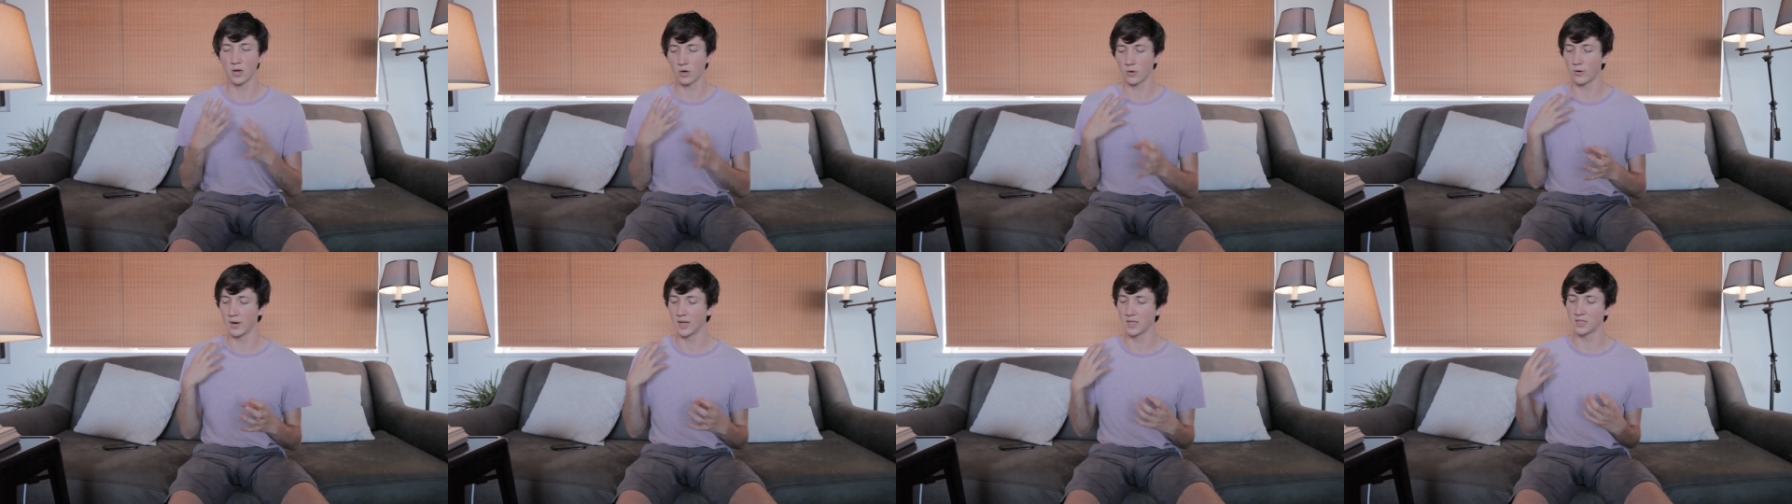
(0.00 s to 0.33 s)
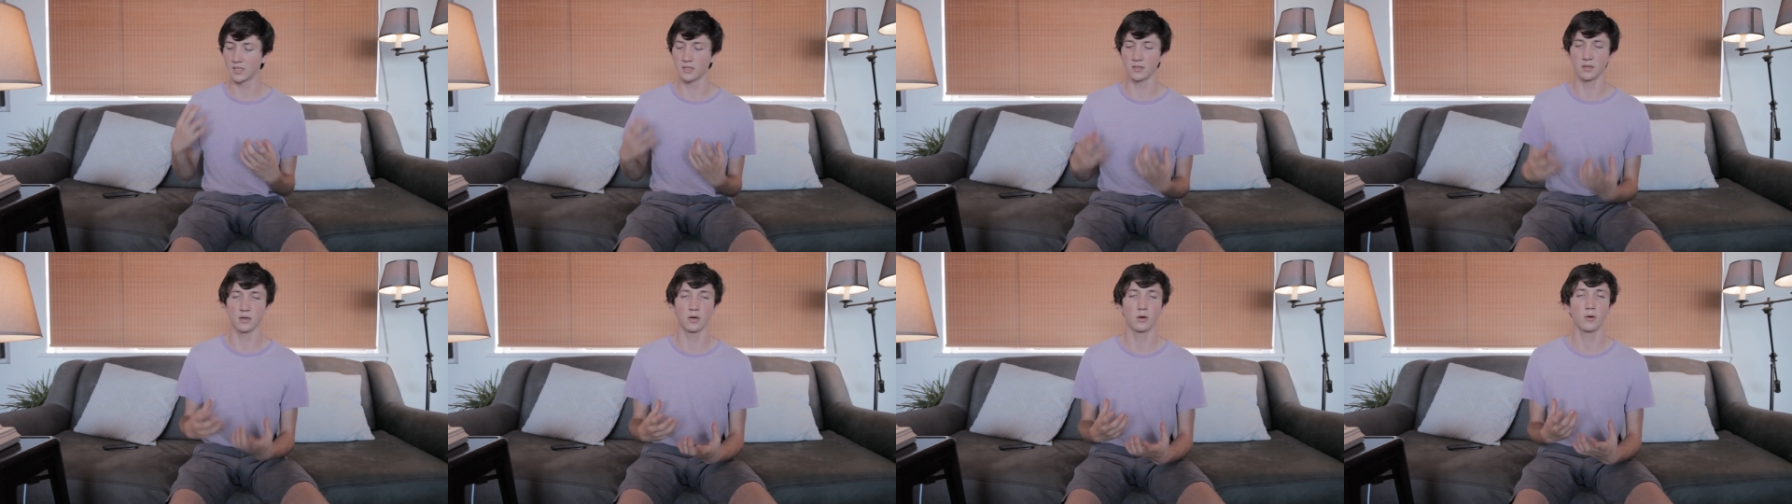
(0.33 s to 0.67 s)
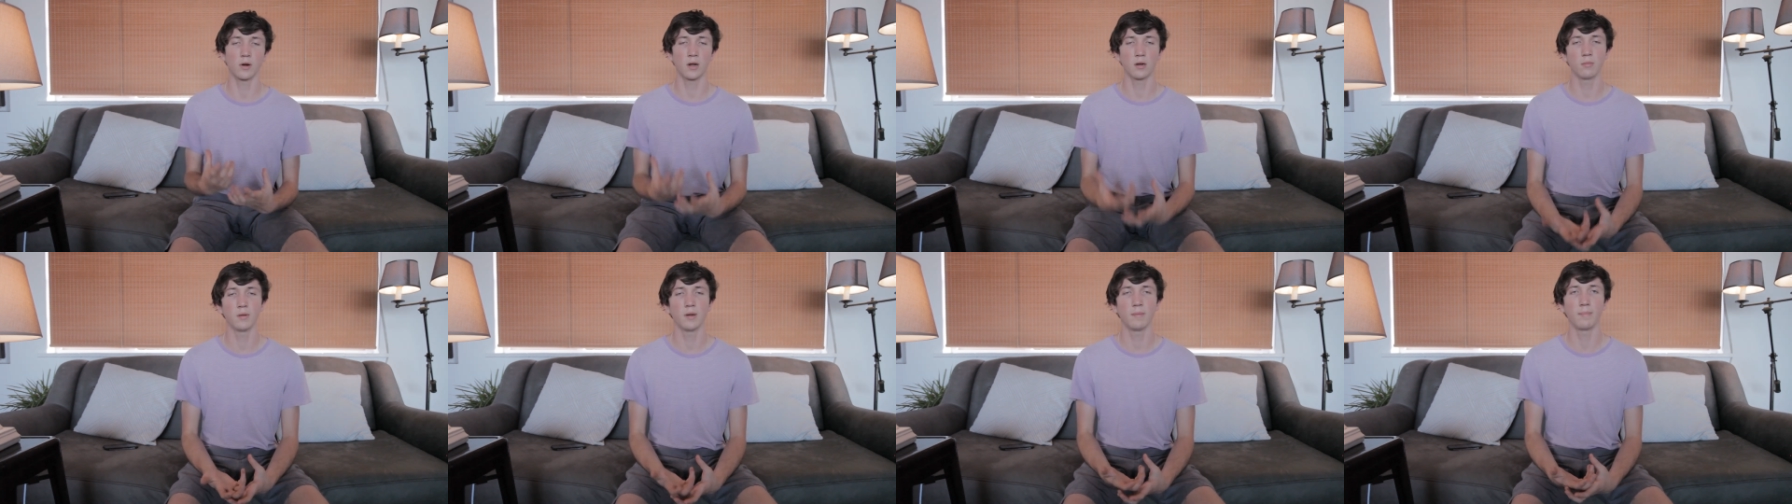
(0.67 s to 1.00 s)
creates an
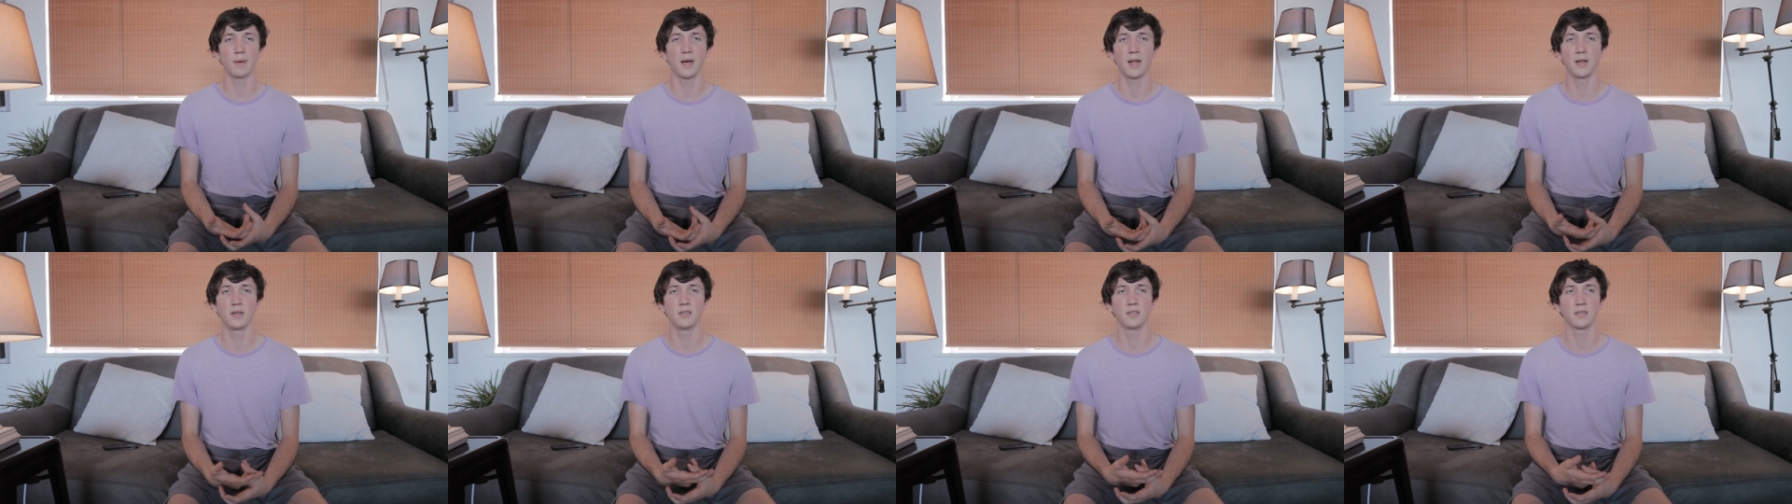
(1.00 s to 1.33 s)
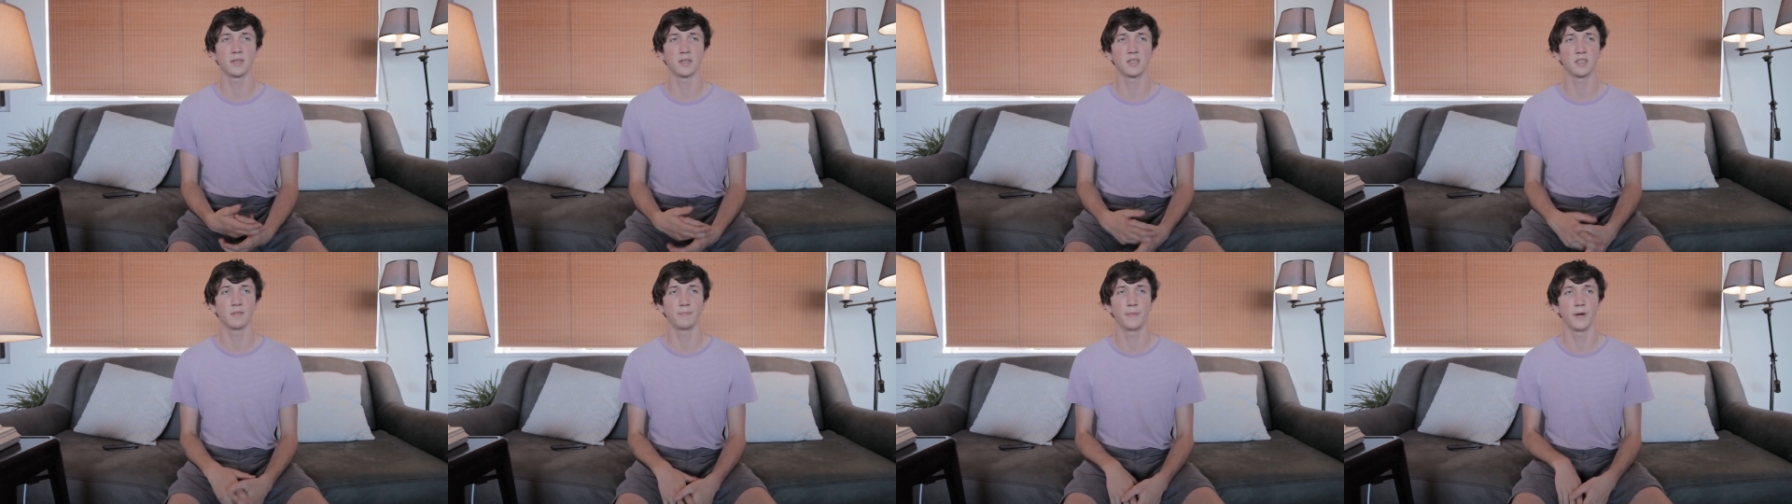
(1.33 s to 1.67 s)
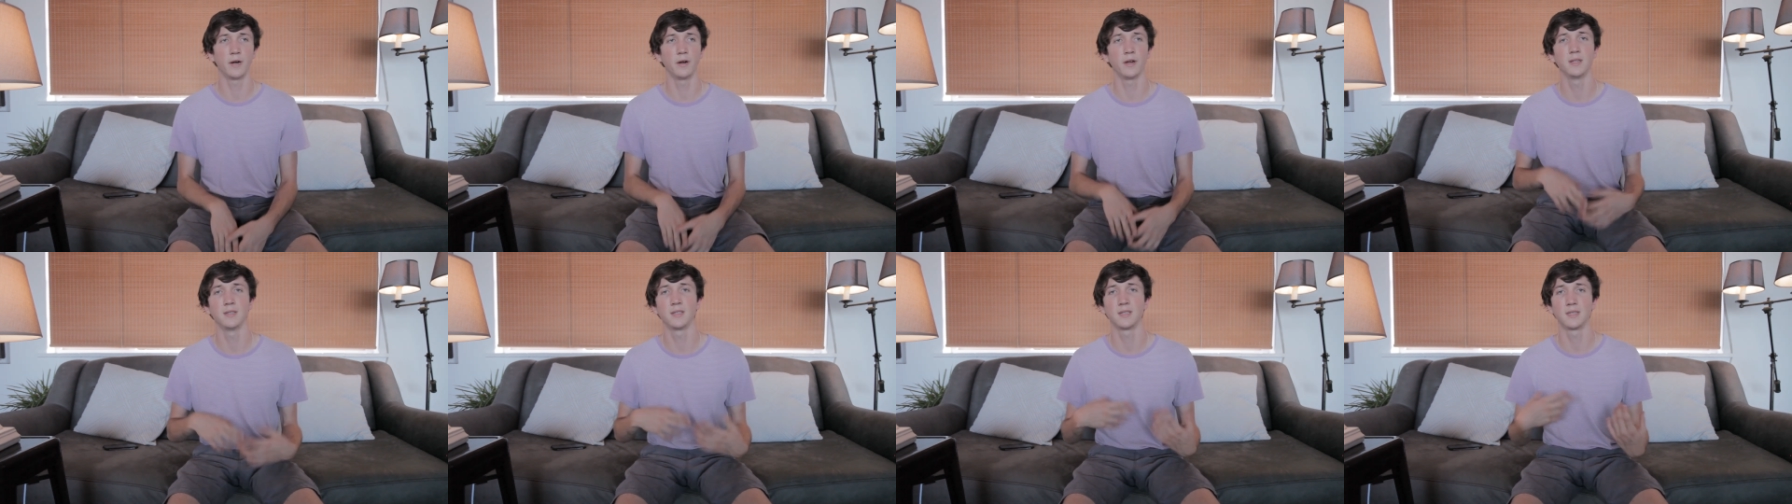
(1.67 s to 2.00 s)
incredibly balanced
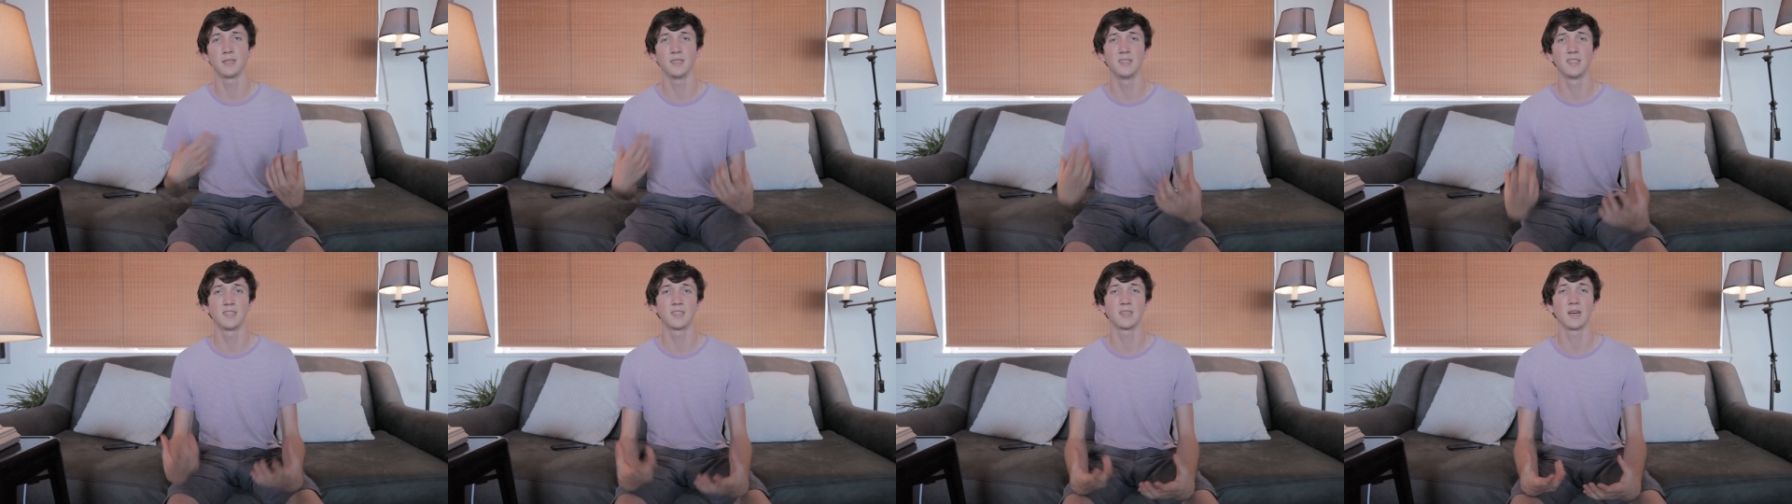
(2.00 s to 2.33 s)
experience that's